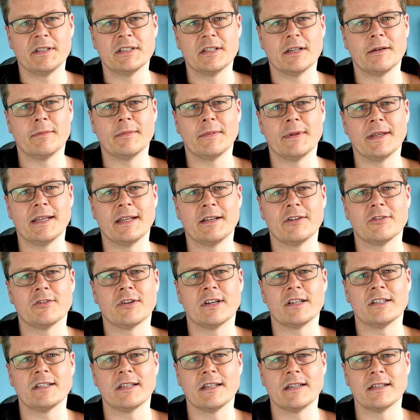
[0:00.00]
certainly
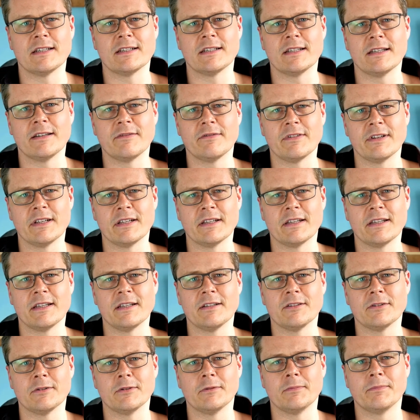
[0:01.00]
interesting to see Vin
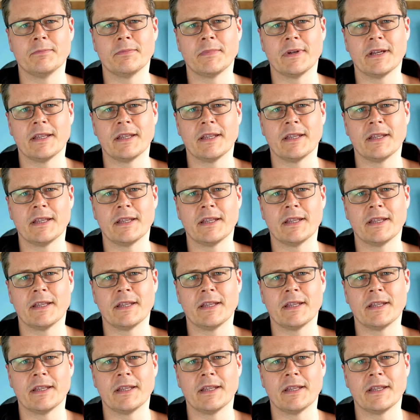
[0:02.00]
Diesel